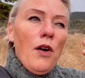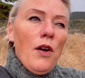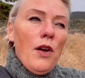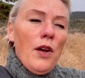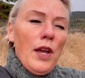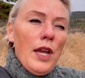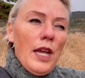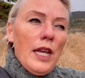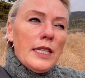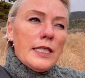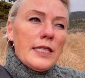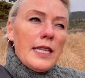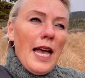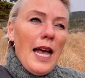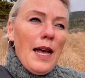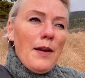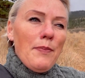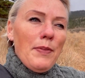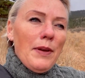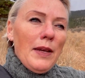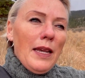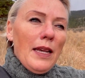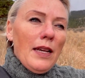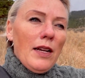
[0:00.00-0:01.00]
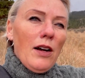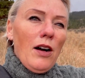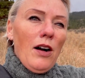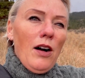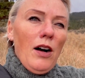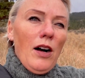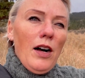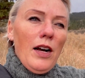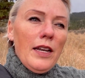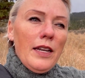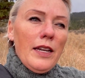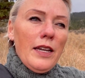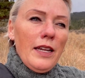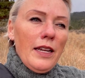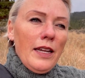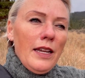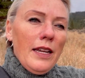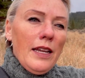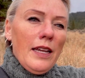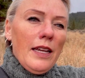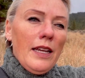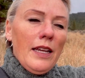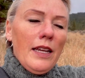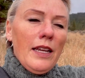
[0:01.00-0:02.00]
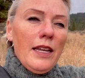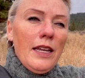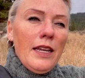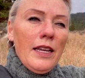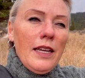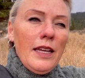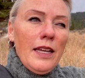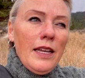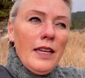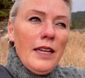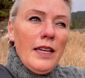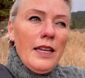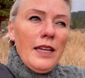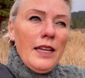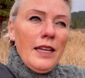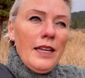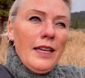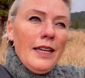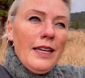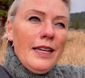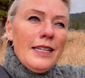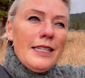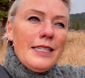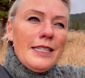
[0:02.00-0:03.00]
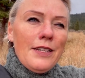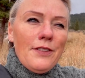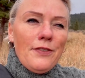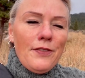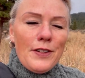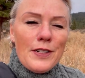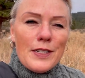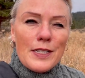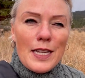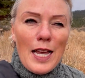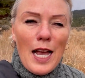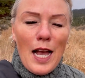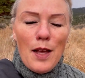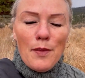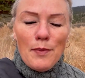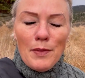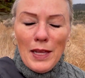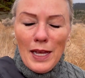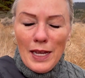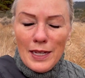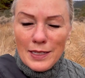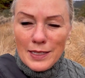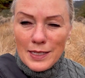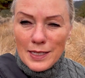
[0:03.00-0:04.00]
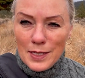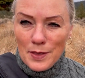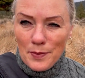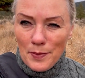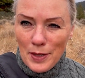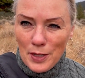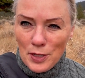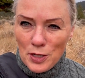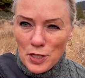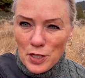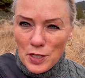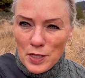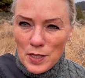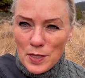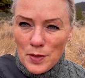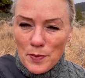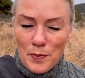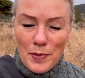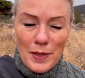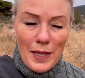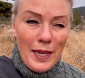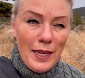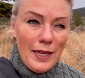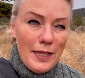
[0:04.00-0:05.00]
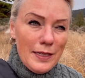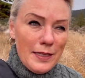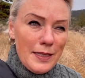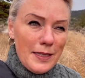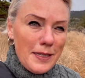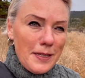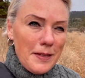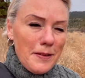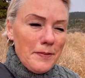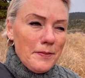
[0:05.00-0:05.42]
It's happening on different timelines, dimensions, and planes